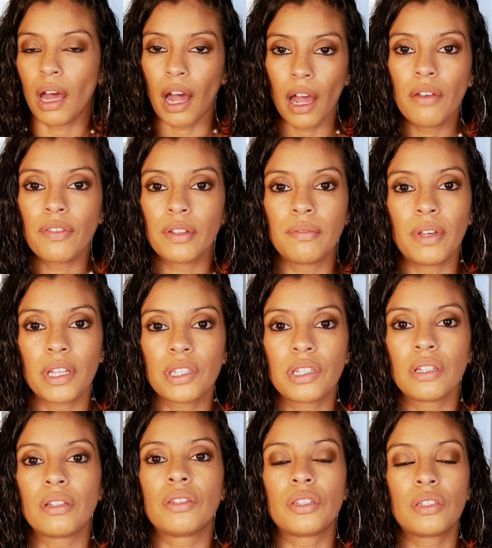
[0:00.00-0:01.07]
I've
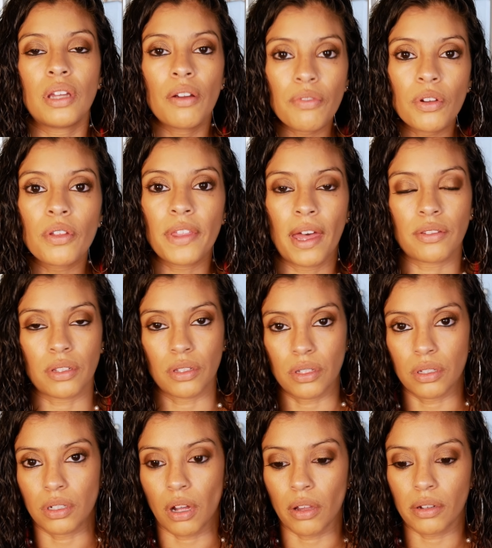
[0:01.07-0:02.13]
invested several
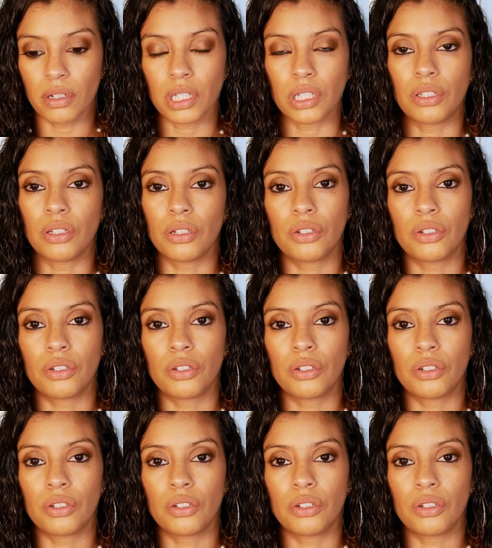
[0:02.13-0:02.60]
thousands of dollars into